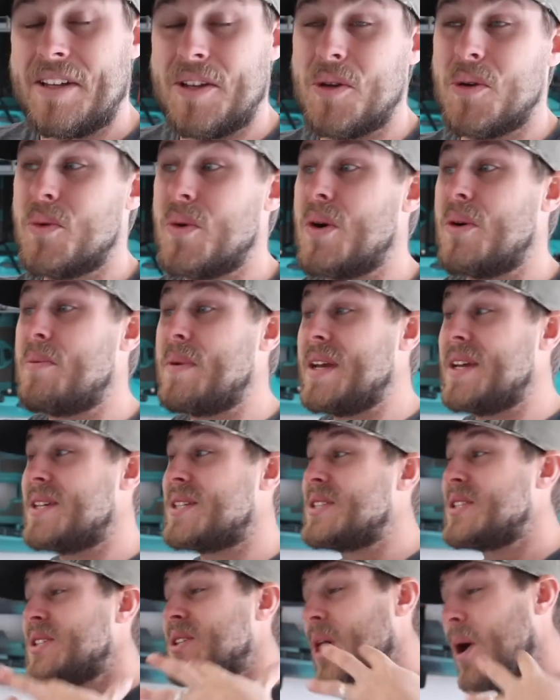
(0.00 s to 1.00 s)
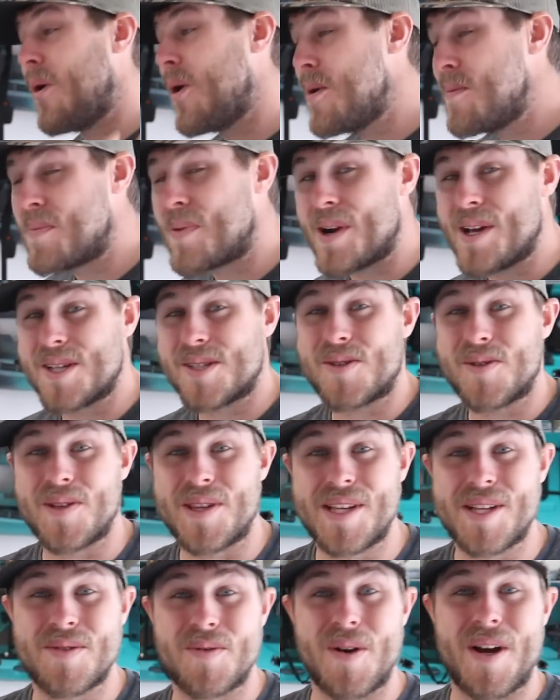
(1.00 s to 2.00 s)
You will be so impressed with
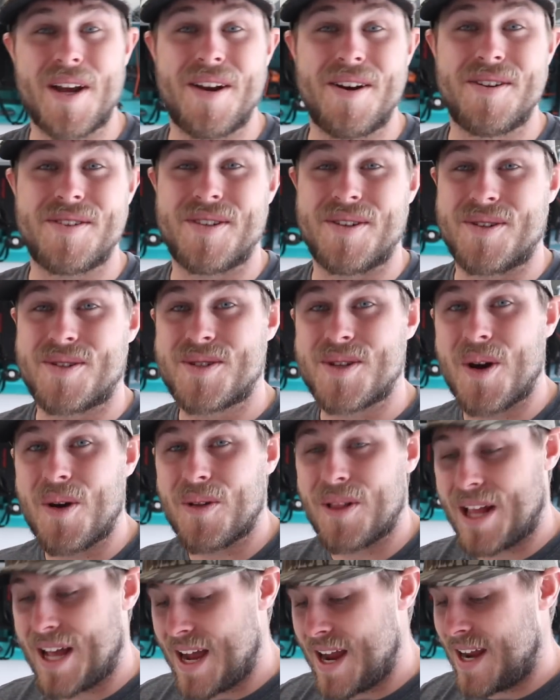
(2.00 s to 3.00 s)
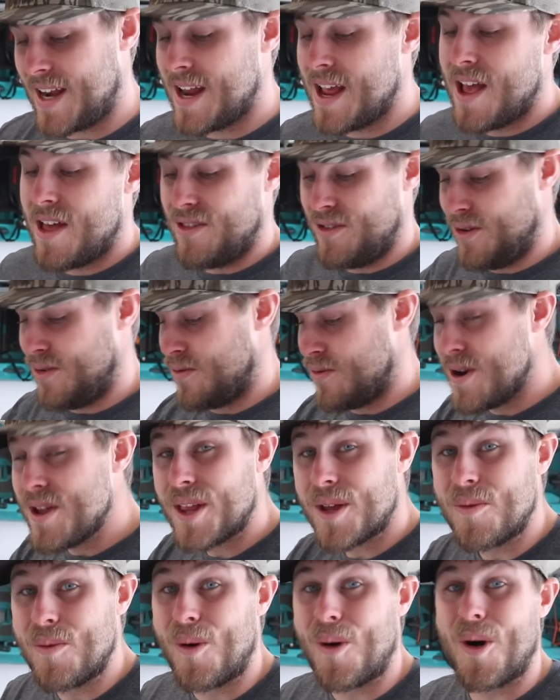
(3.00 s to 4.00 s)
these waders. They're so light, they're
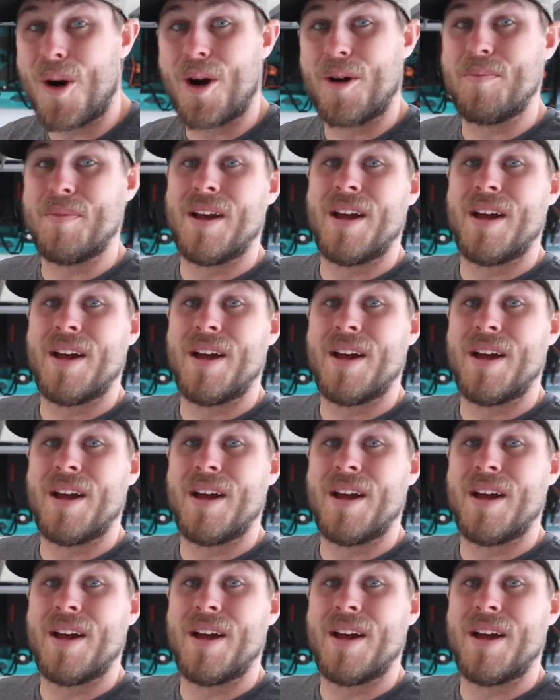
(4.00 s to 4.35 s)
really warm.